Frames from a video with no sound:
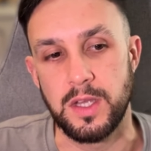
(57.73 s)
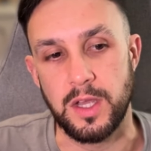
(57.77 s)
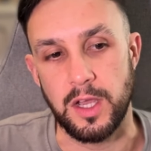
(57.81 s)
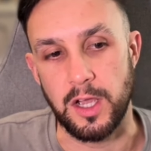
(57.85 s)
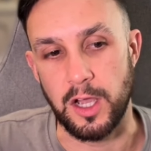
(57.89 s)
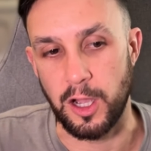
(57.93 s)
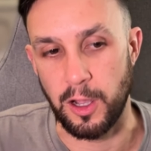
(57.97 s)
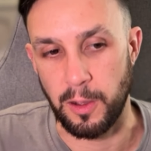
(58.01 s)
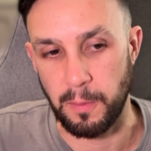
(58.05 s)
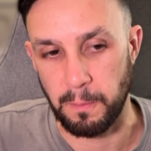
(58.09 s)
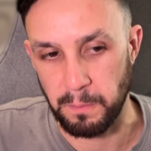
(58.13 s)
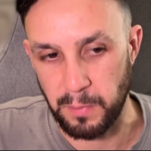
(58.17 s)

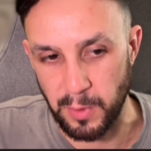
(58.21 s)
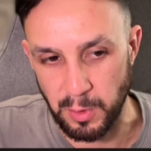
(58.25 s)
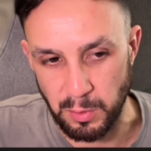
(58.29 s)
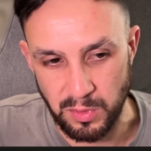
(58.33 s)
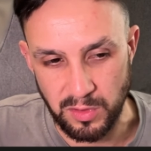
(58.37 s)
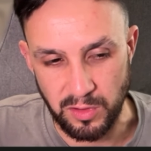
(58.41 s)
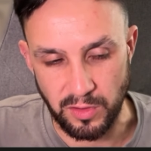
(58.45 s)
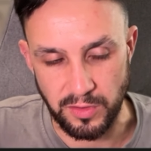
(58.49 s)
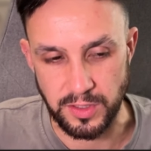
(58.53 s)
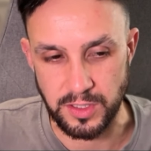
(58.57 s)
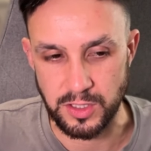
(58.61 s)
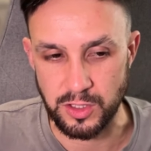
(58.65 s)
But we've
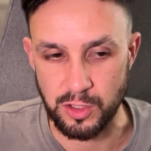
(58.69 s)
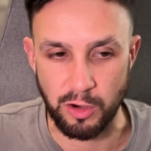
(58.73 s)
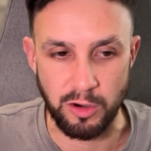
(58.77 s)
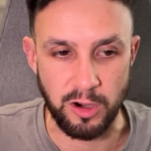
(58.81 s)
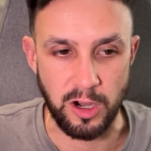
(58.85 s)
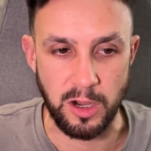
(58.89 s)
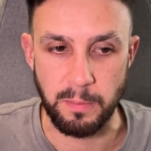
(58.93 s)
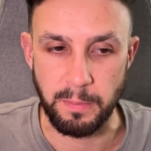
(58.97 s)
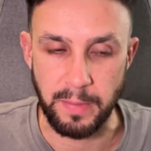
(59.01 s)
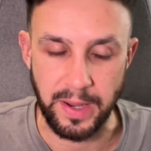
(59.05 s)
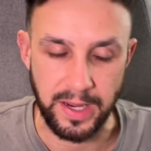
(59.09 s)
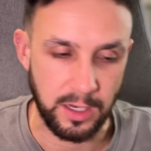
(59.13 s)
got the
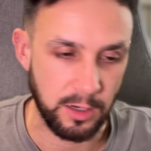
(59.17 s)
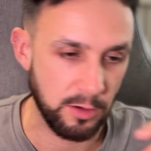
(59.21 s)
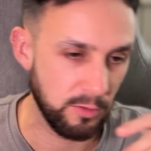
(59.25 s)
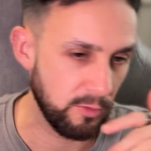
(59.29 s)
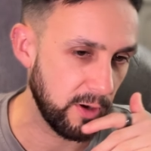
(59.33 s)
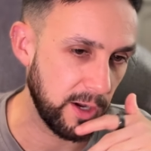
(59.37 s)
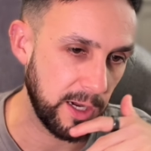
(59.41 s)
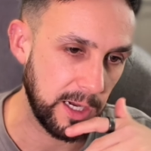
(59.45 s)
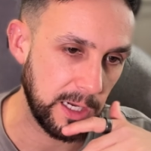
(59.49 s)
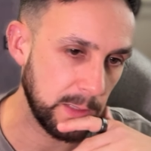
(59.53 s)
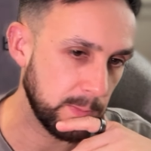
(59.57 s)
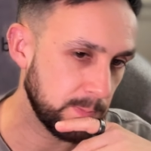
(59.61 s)
Zoro manga
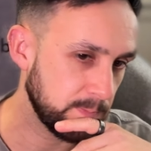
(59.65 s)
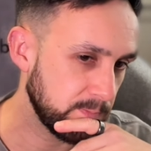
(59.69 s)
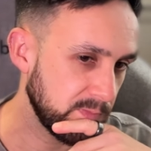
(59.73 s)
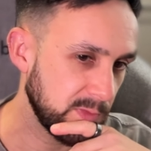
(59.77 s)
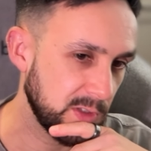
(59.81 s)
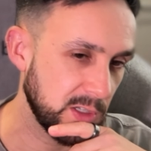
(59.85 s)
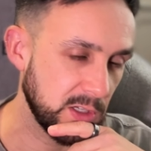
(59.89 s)
rare to